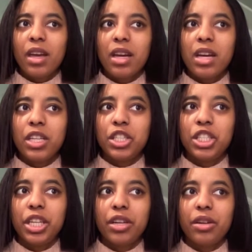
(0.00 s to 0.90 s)
a
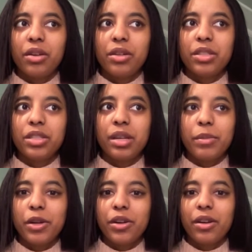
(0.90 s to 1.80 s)
sheer
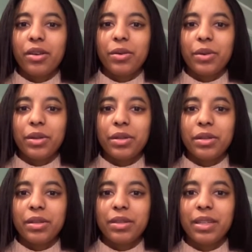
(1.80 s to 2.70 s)
shimmer or
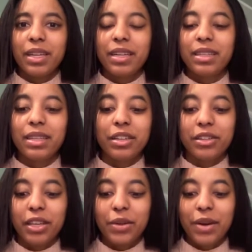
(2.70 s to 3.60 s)
like glitter
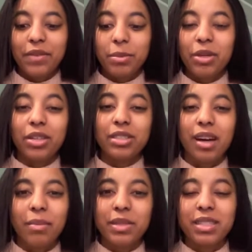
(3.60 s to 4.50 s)
that you have to put on
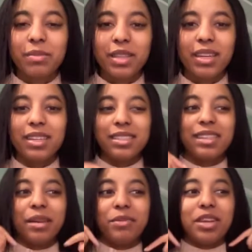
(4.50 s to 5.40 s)
top of something, because
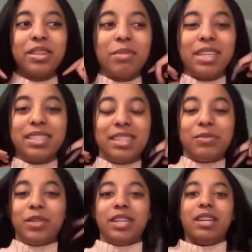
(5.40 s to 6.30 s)
I'm not the best
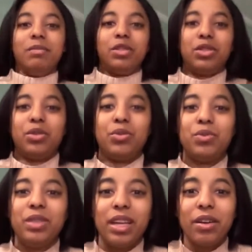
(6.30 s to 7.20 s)
when it comes to
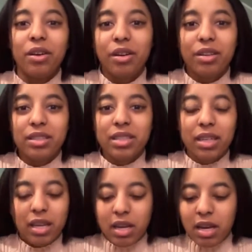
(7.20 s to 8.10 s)
nail art.
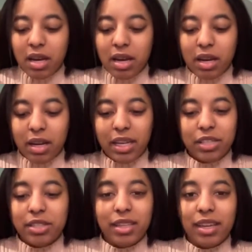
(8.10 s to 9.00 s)
I
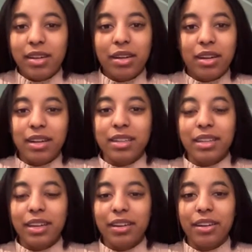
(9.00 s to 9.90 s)
just like a
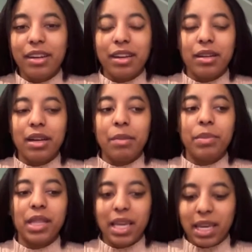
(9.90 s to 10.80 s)
clear, a
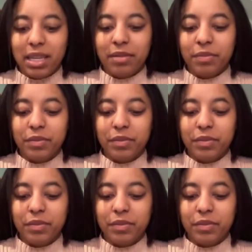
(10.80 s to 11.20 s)
plain